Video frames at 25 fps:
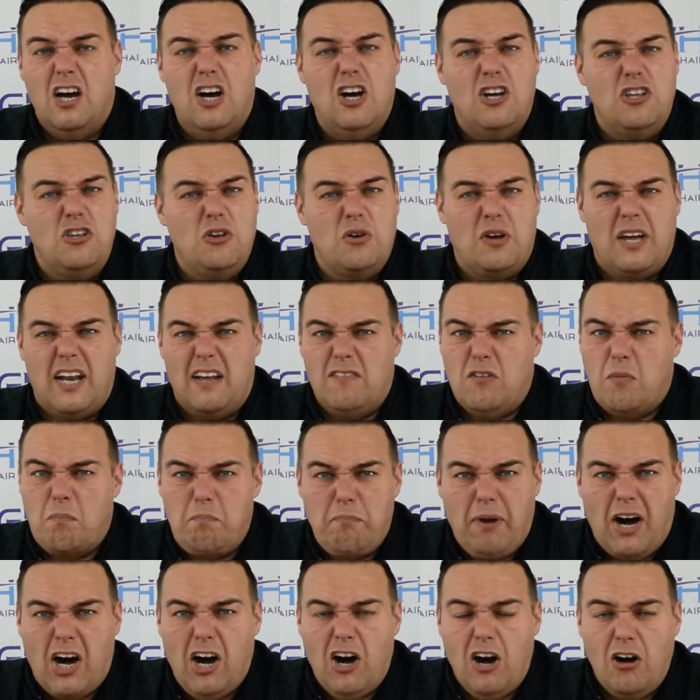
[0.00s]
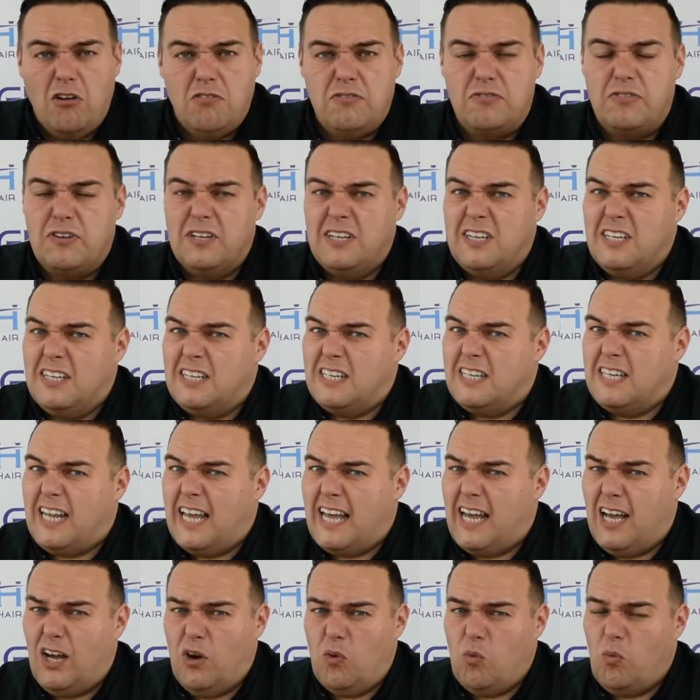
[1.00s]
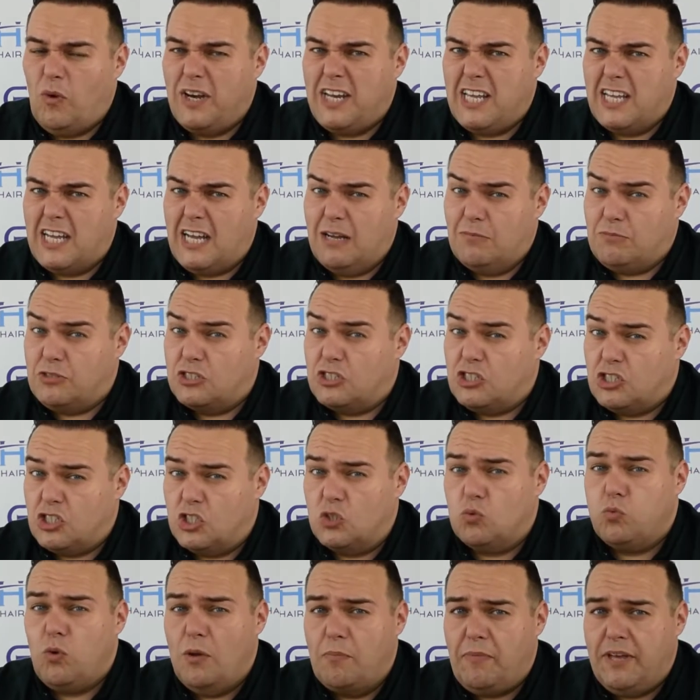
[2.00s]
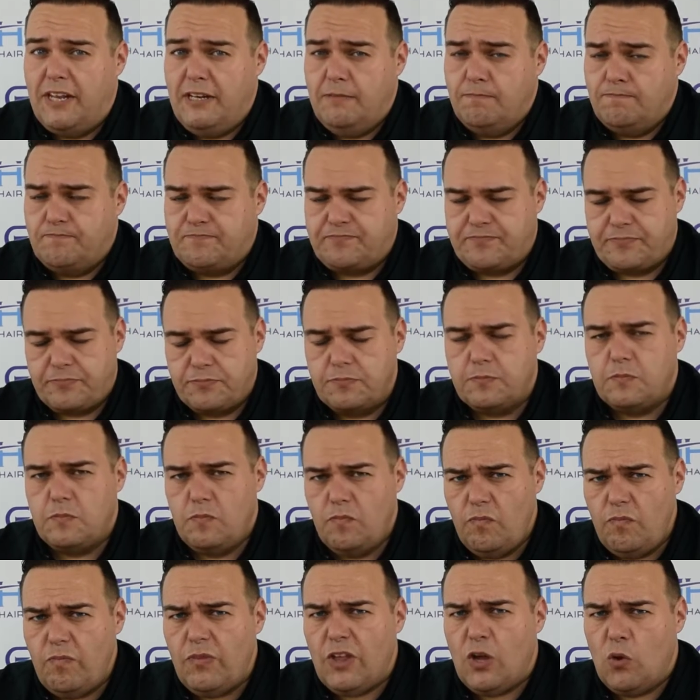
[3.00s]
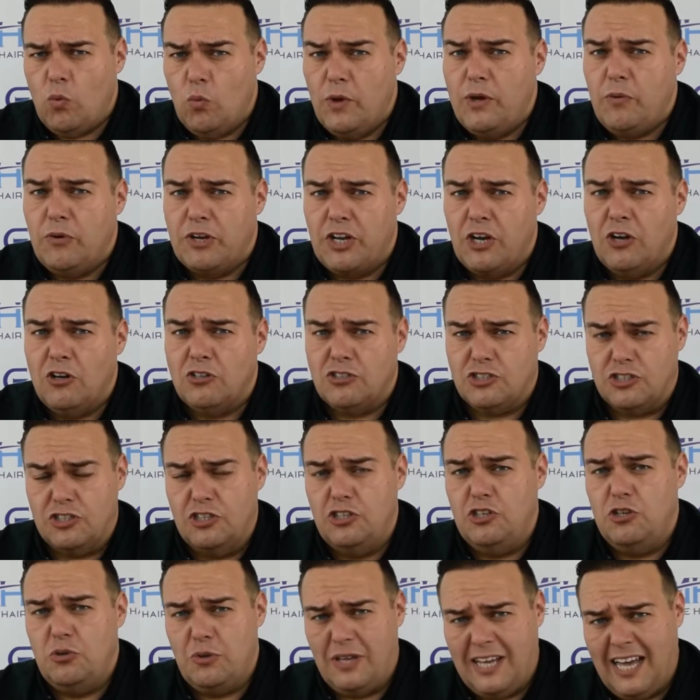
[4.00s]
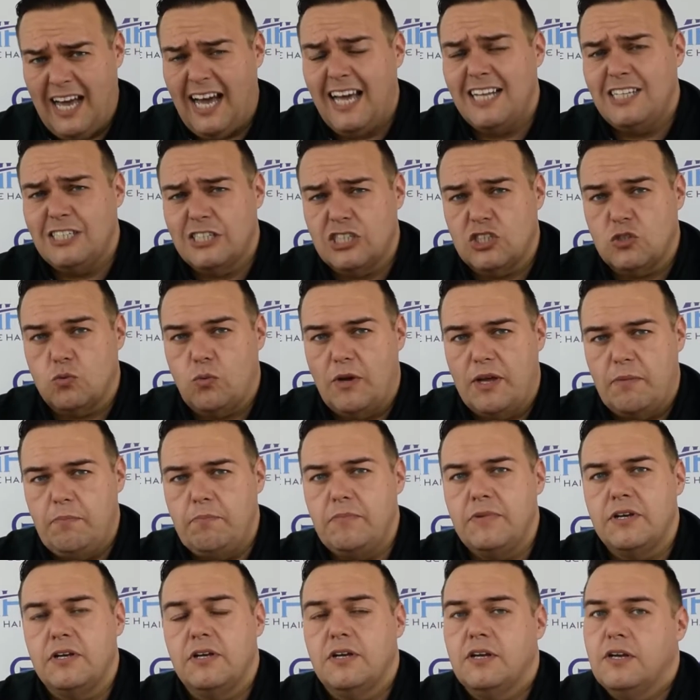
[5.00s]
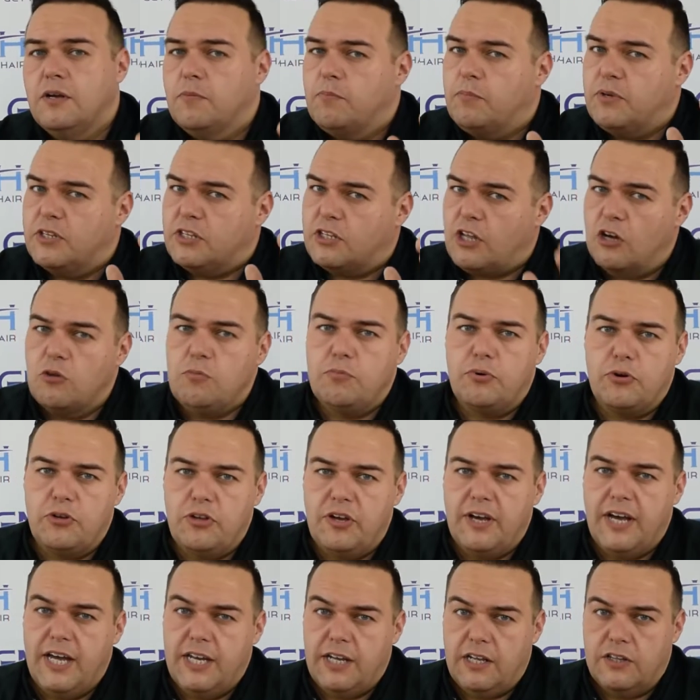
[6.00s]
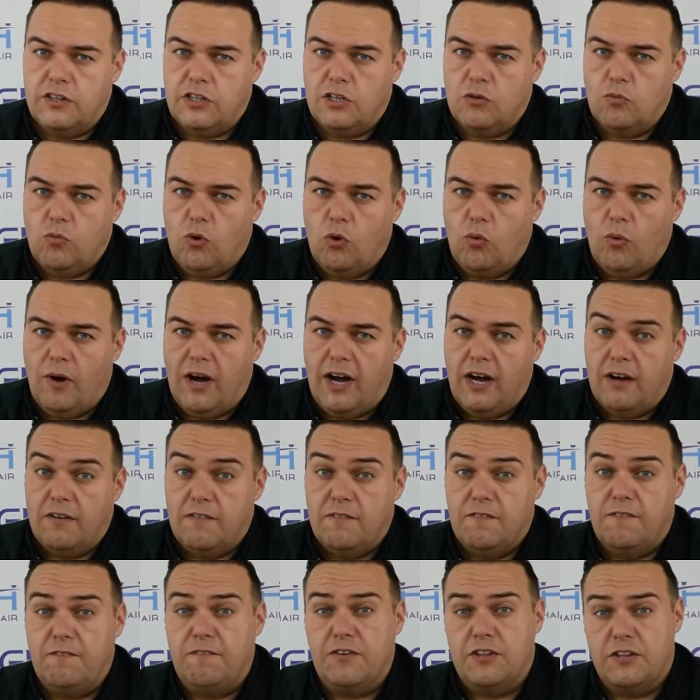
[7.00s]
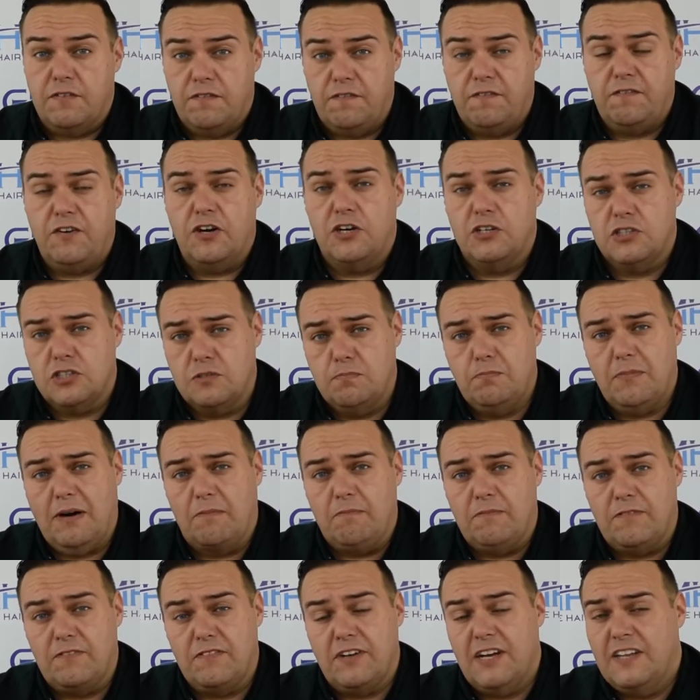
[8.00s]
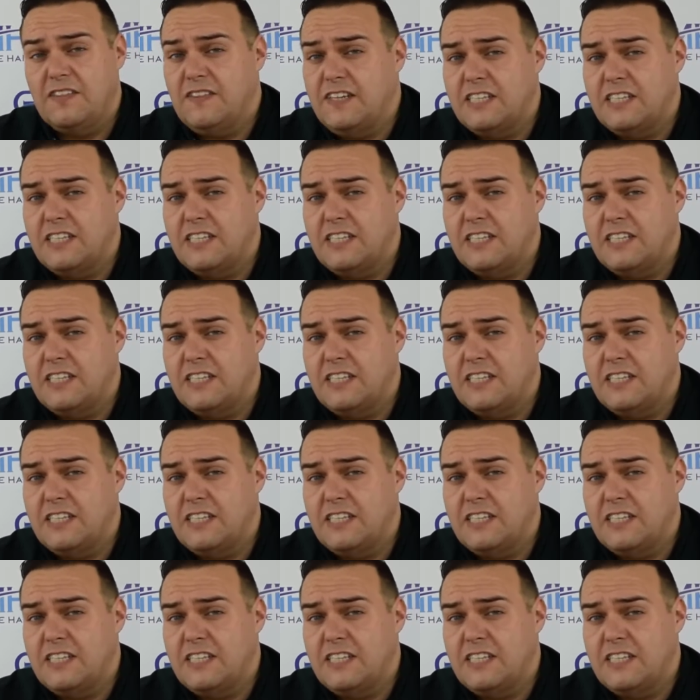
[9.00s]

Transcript: You can have a bath. Now, when it comes to swimming, we would ask that you can swim, but don't put your head under the water for the first month. And